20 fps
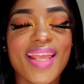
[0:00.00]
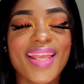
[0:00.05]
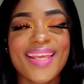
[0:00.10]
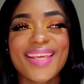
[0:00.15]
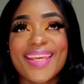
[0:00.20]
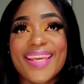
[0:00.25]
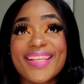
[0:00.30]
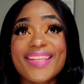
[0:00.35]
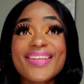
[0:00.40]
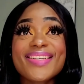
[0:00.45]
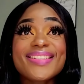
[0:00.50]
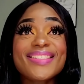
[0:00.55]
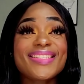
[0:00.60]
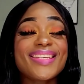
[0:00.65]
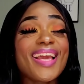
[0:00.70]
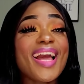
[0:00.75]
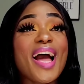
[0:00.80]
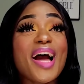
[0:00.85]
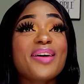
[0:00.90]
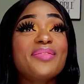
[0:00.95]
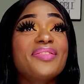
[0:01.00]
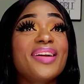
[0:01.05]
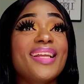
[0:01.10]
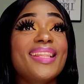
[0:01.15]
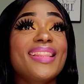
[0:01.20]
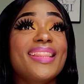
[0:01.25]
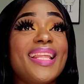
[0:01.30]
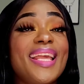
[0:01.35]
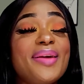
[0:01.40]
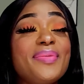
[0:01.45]
Can you see how my
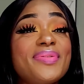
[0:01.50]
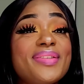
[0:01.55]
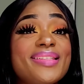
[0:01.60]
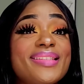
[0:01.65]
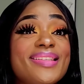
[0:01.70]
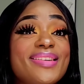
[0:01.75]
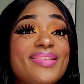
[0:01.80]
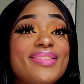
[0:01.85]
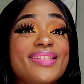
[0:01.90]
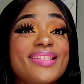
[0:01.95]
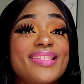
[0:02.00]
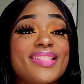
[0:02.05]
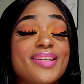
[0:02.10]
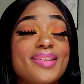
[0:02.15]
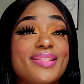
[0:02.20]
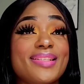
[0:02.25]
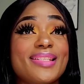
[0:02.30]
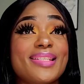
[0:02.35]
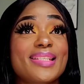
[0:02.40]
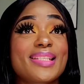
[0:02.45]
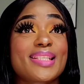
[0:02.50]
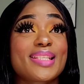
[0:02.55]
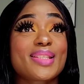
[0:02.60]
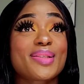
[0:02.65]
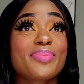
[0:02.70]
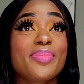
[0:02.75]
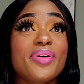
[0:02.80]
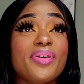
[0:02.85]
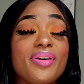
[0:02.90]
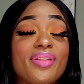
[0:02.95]
lips look so
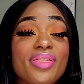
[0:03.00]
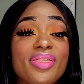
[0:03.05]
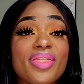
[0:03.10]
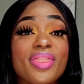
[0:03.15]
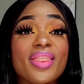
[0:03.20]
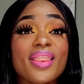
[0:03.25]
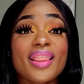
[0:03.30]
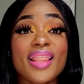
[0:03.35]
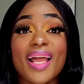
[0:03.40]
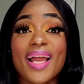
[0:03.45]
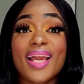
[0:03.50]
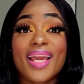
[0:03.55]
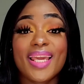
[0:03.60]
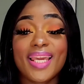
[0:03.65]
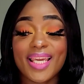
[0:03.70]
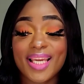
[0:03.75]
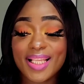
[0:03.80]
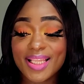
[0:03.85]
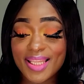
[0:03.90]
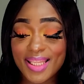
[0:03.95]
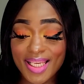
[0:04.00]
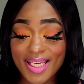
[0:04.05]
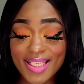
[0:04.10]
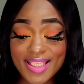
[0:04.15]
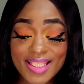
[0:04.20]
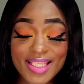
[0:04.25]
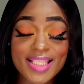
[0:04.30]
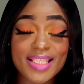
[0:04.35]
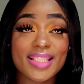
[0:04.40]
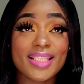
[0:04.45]
smooth? Like this
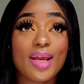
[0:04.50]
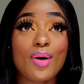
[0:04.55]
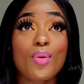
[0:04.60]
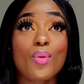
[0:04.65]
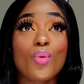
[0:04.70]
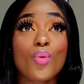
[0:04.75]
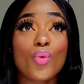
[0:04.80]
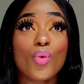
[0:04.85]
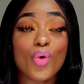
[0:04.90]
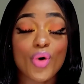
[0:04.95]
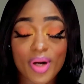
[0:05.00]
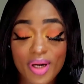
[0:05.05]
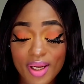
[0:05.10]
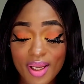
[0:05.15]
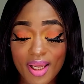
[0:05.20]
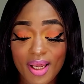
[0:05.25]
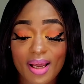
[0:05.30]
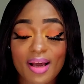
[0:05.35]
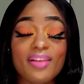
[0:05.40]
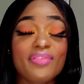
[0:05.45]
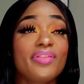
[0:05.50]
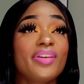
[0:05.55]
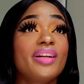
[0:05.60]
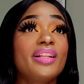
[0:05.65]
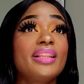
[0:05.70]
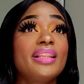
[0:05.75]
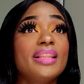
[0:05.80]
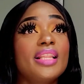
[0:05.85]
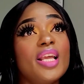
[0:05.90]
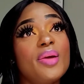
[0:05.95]
is the work of a
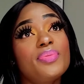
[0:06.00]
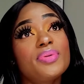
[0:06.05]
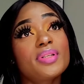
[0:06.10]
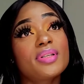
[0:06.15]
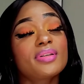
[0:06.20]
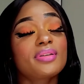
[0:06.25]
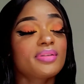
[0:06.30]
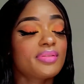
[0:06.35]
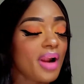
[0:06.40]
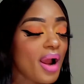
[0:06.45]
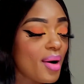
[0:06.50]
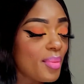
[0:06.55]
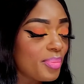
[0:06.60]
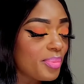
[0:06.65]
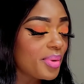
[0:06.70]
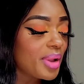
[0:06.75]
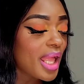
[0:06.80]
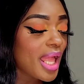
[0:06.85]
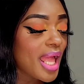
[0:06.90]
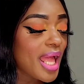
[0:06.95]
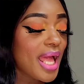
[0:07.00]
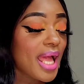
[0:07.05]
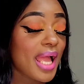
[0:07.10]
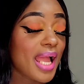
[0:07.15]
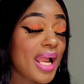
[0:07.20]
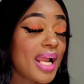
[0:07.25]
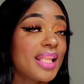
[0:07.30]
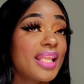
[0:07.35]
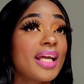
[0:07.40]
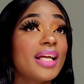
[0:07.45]
lip scrub
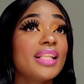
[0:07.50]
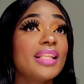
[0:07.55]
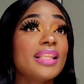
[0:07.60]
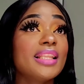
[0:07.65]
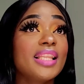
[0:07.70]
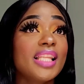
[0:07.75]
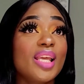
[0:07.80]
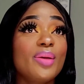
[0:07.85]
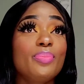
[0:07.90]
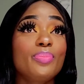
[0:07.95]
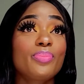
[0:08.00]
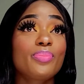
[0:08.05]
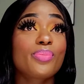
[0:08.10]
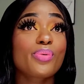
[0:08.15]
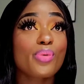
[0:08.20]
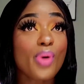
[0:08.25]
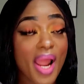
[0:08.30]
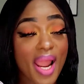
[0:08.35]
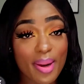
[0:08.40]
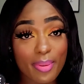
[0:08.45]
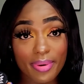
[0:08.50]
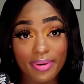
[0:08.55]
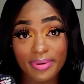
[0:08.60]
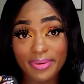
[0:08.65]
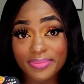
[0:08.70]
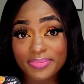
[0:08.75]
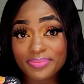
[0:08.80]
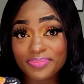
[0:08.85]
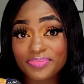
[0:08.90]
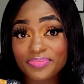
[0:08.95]
and a lip primer.